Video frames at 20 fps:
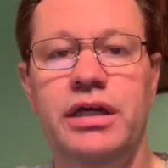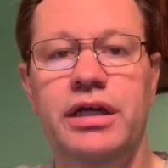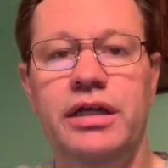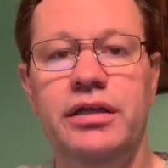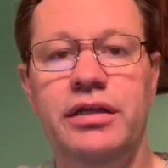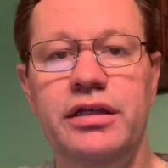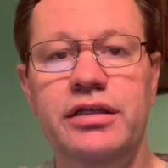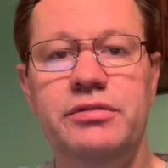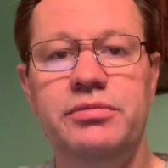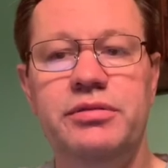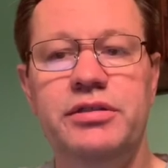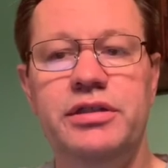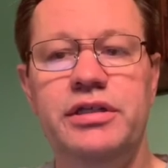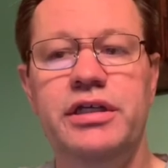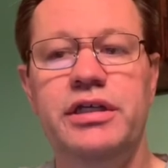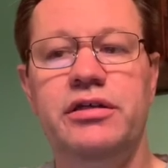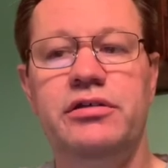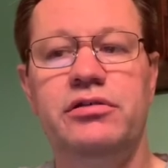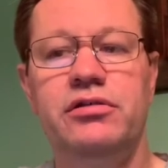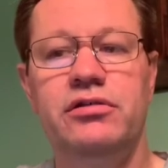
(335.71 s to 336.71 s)
This
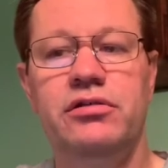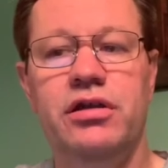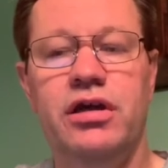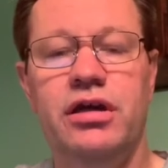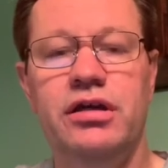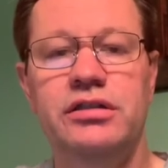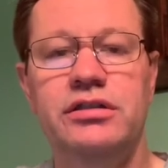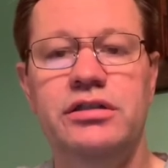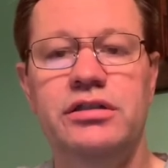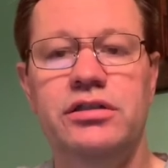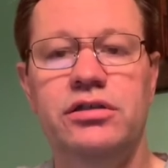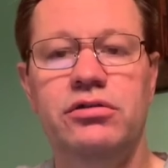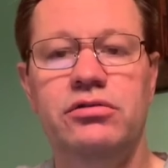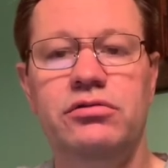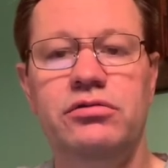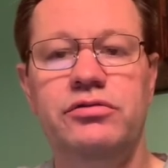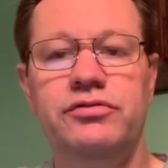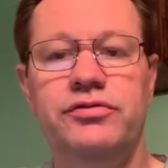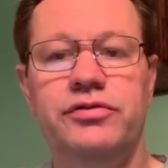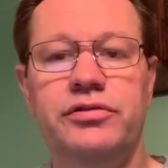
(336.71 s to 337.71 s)
particular lot
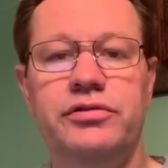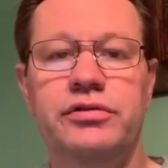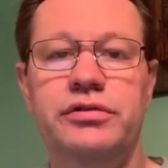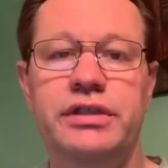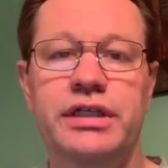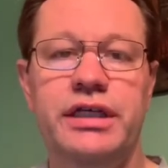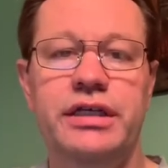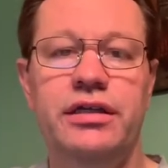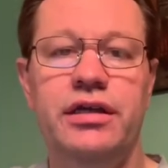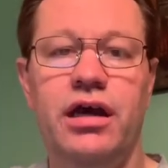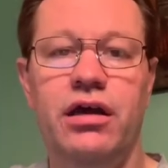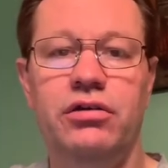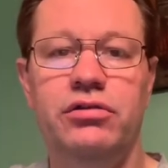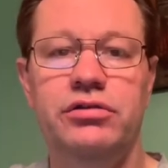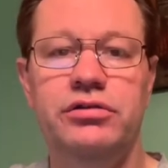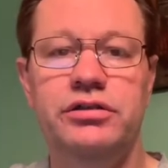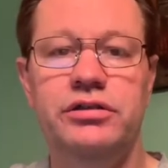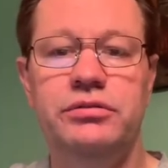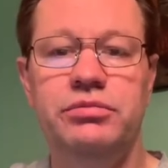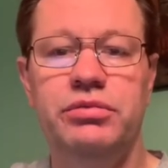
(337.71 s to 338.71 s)
sold for
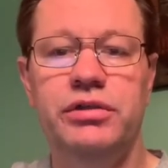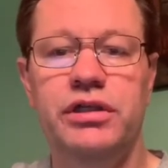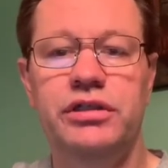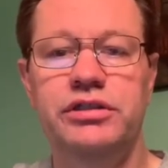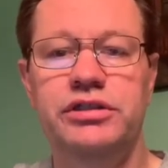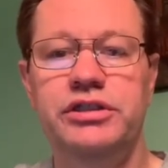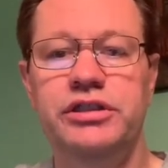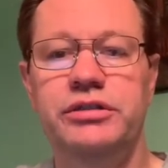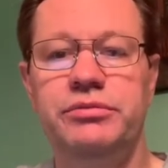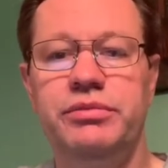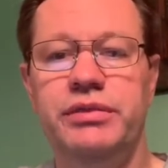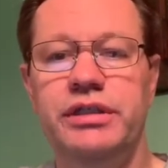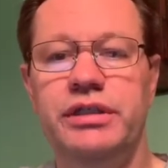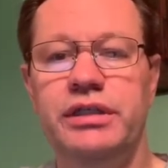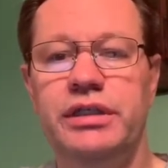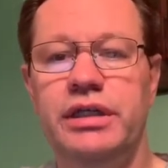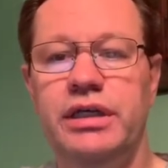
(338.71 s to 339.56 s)
$10 plus shipping,